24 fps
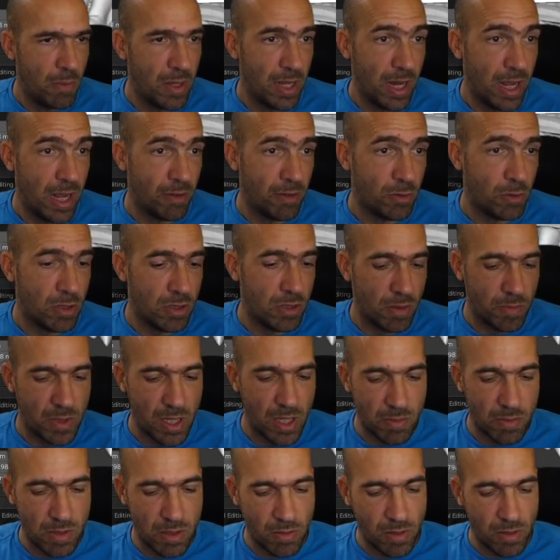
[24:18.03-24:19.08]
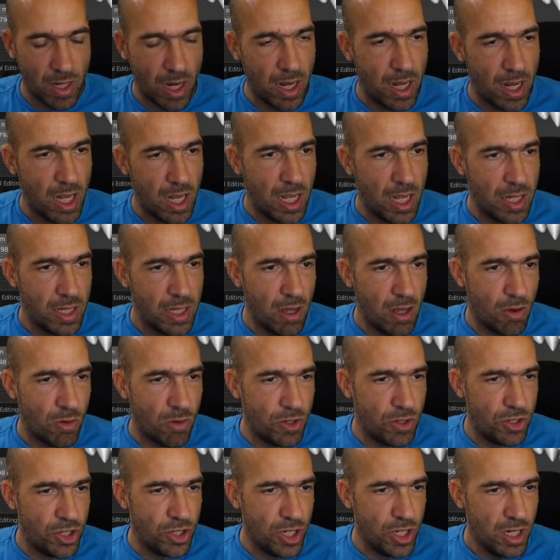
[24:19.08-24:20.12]
But I have to sometimes. Okay,
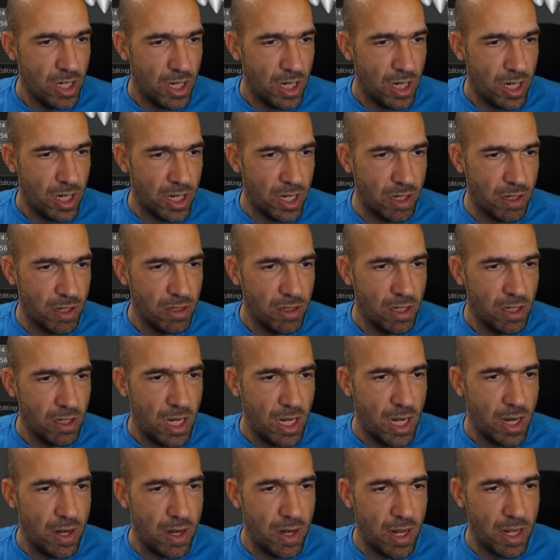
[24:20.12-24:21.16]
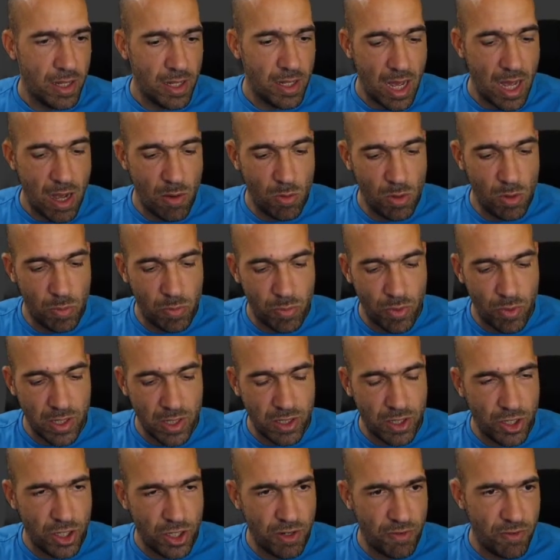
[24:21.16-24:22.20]
now G here. Then I will
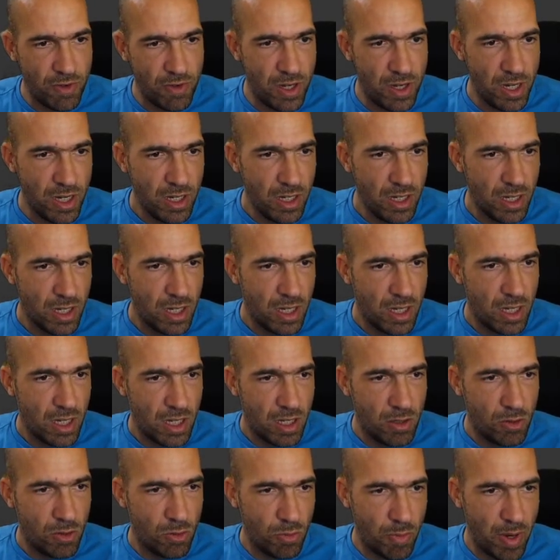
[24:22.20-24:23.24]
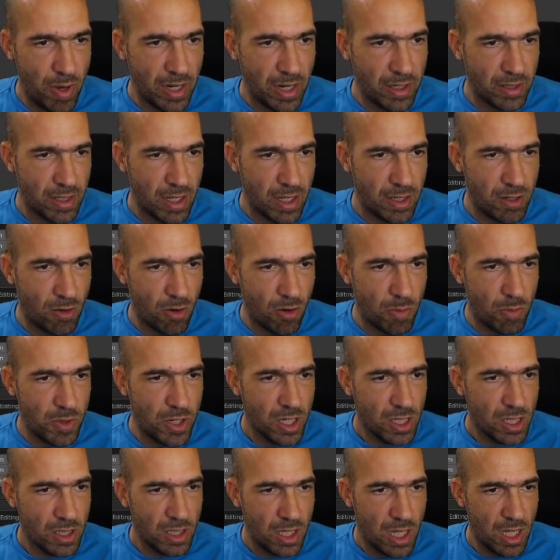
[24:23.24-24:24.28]
press Shift D to make another
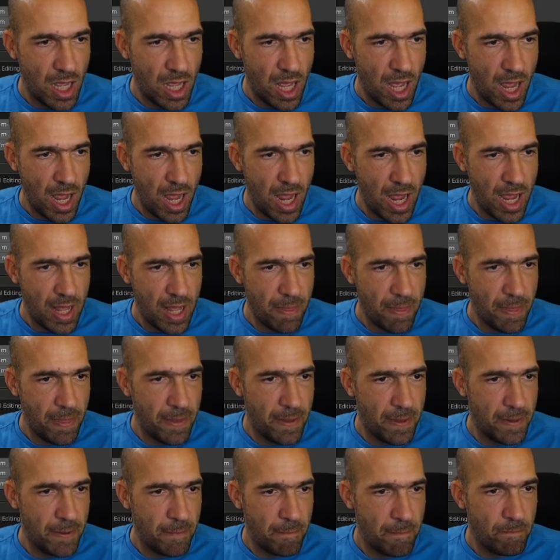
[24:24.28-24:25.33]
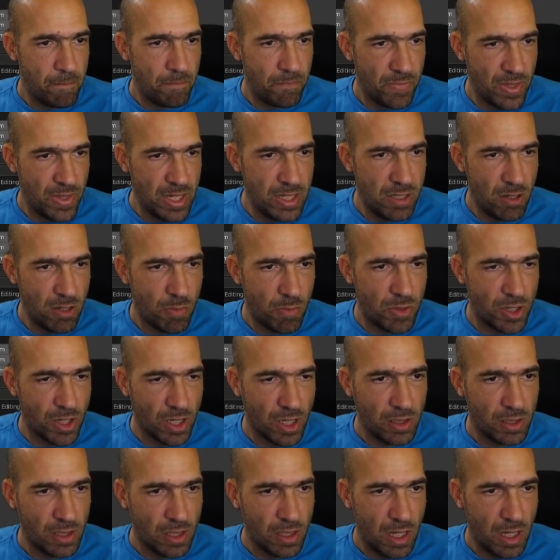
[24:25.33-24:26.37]
object. And this
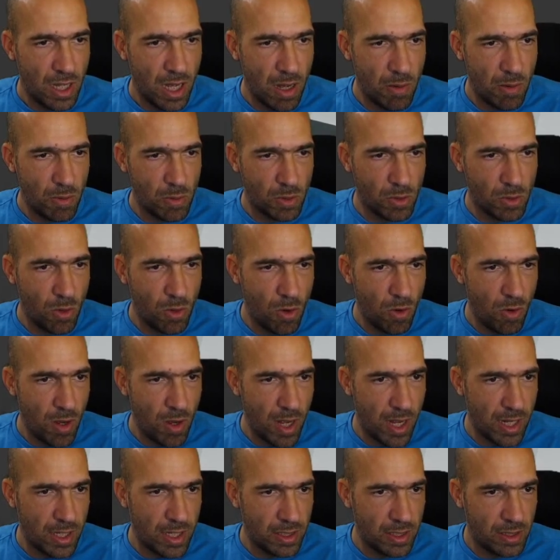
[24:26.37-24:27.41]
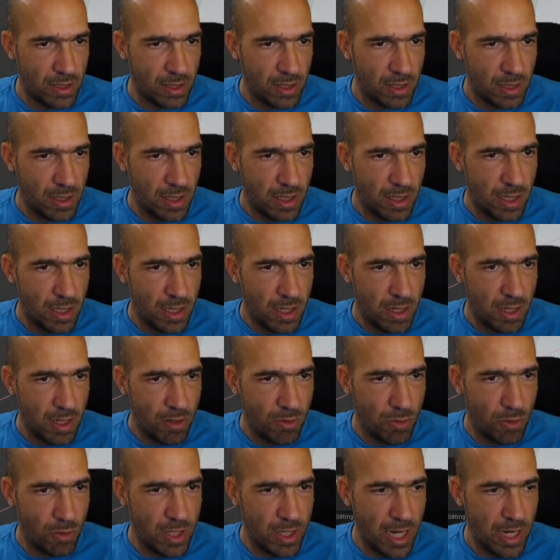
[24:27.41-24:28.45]
object, I will go and
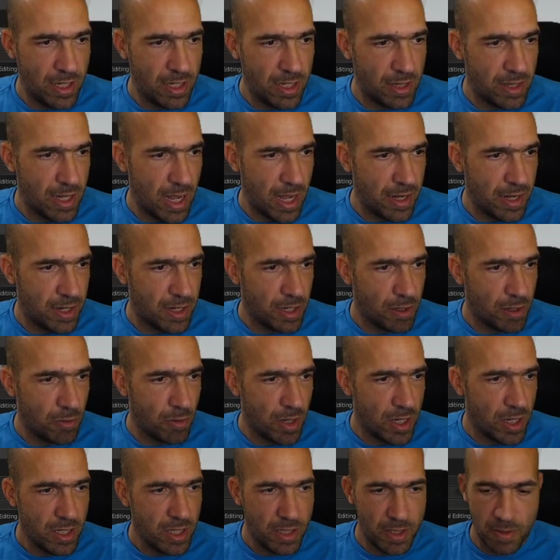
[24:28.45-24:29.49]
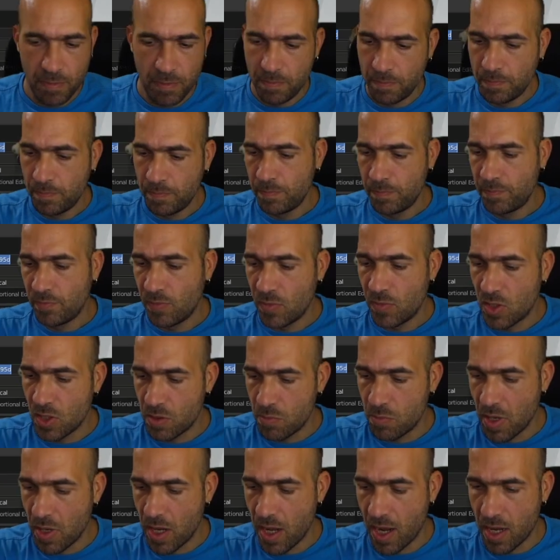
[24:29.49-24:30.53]
rotate it 90 degrees.
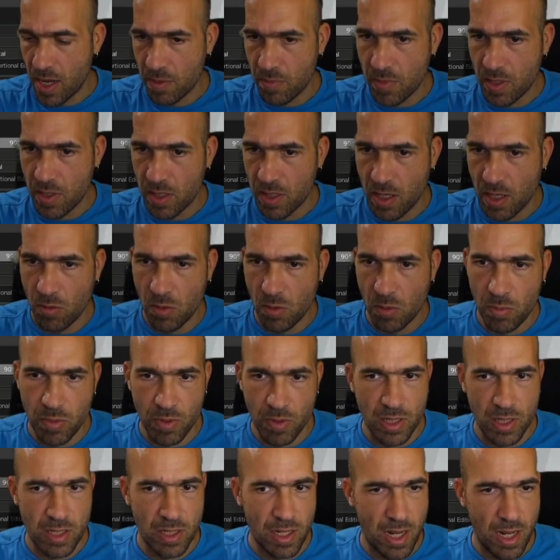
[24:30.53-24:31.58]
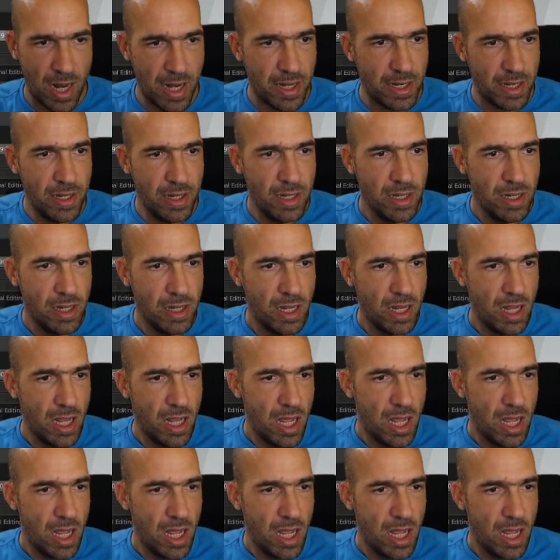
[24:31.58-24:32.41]
Just behind me, I will press 90.